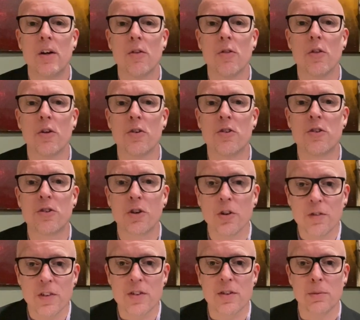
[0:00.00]
The
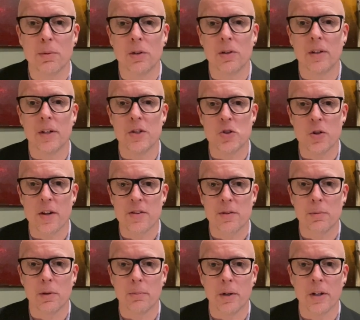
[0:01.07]
serviceable
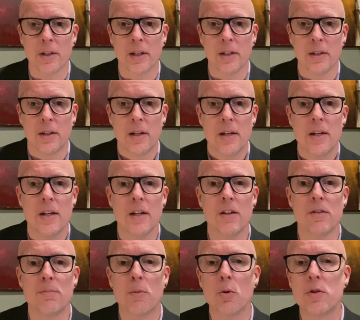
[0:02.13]
addressable market is
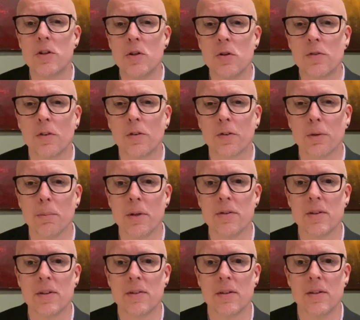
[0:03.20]
most useful for
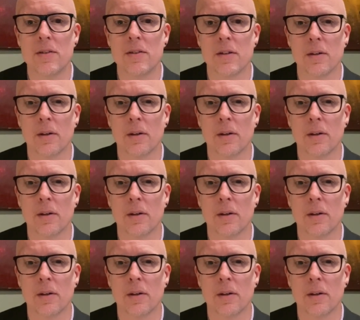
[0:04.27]
businesses